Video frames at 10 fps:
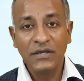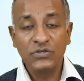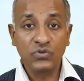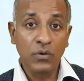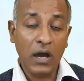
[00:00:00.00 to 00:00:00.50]

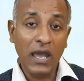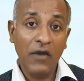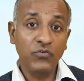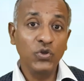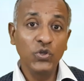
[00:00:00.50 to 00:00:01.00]
So I
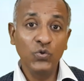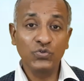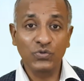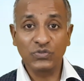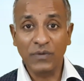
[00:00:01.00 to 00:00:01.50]
have to use
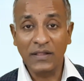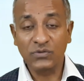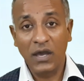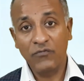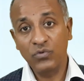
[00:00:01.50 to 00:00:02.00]
those miles. So
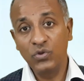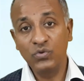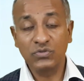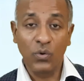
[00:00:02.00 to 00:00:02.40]
I have to use